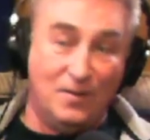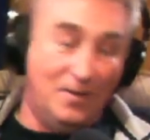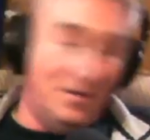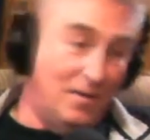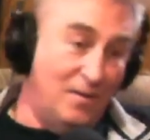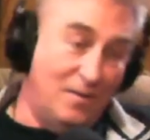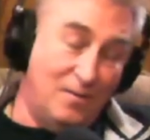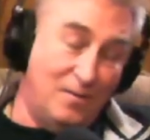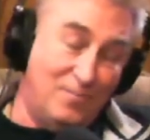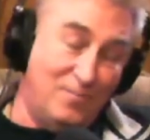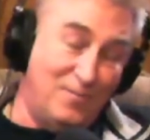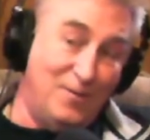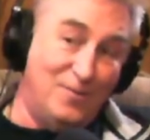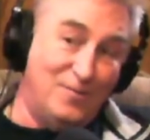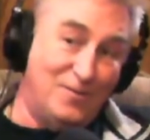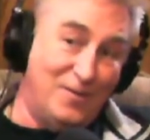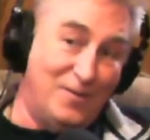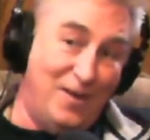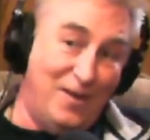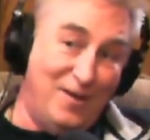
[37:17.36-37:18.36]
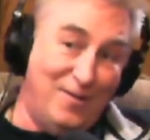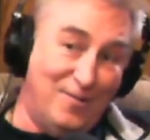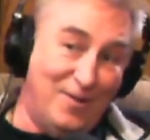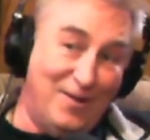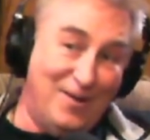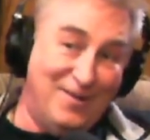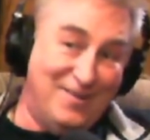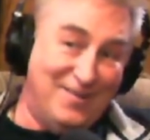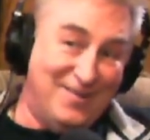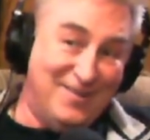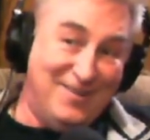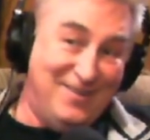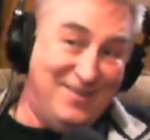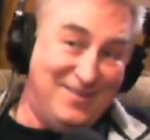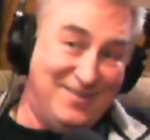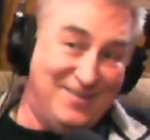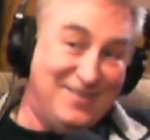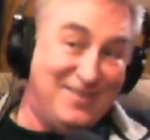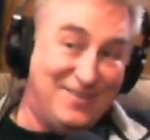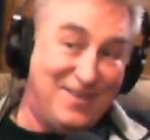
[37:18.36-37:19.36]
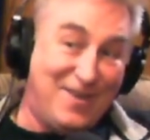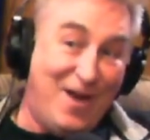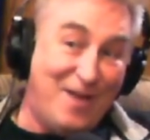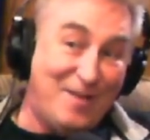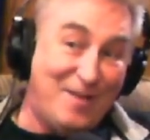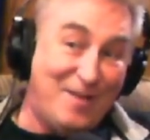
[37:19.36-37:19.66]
Three years later, I yeah. he's, he's got them.